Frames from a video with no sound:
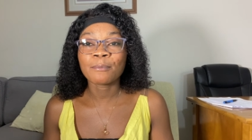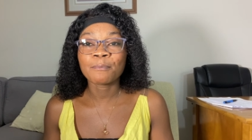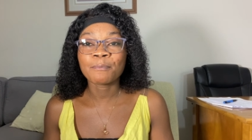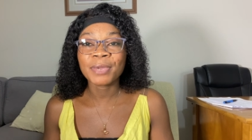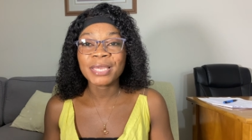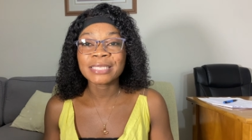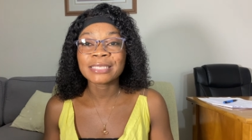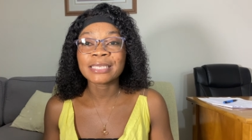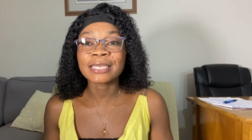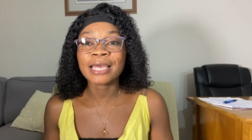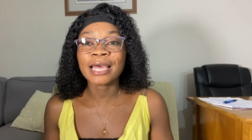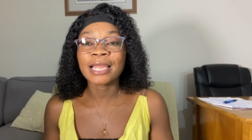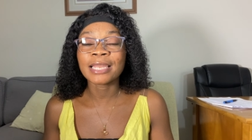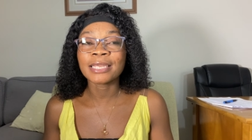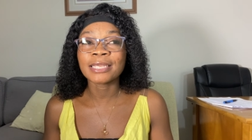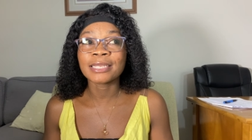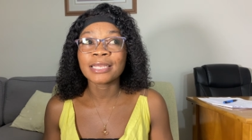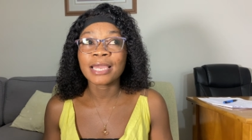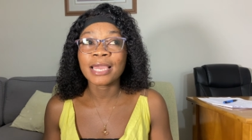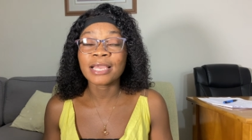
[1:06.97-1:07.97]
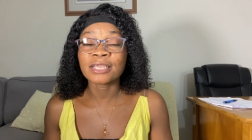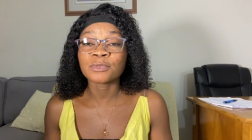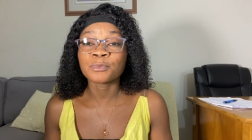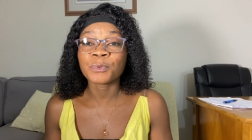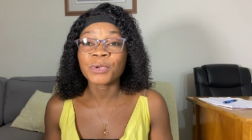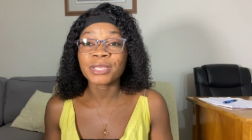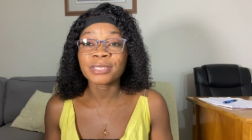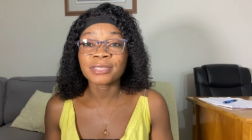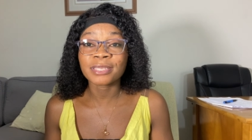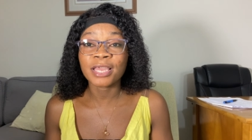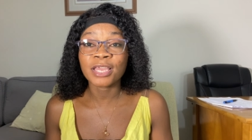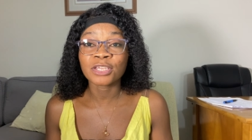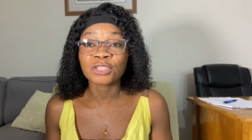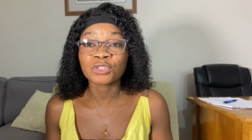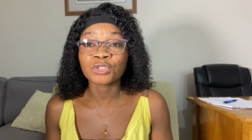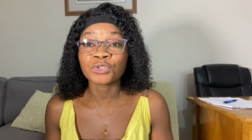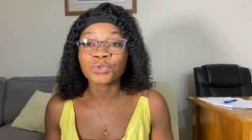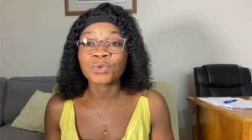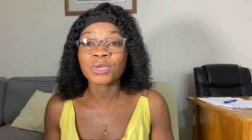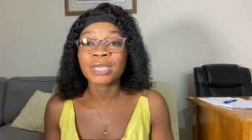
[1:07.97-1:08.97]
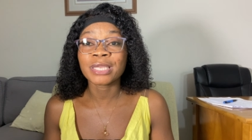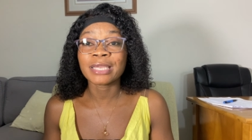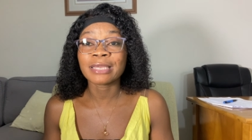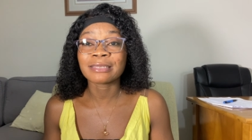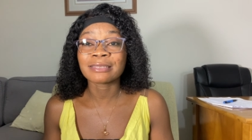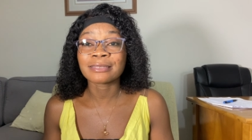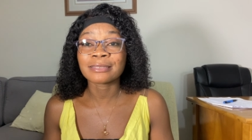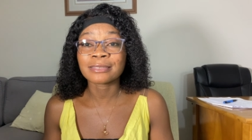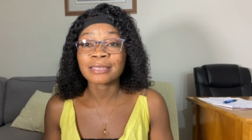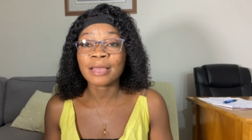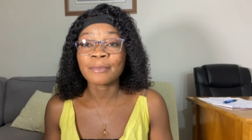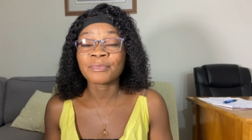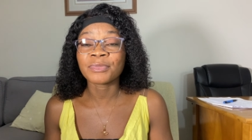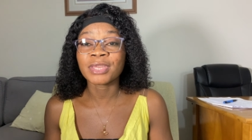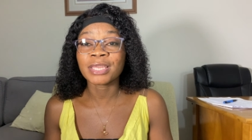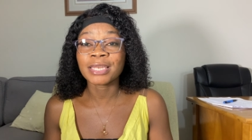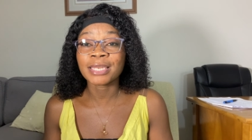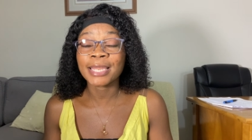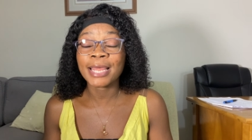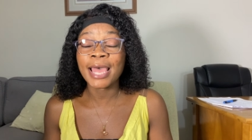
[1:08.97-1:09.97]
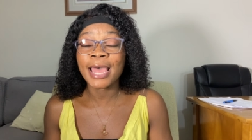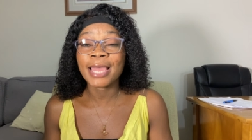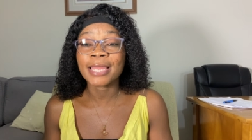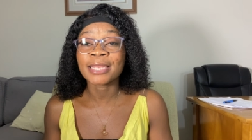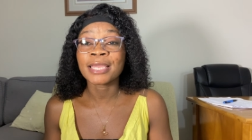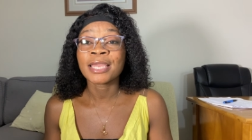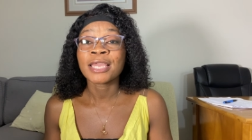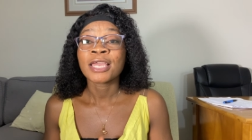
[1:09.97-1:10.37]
basically the express entry is something that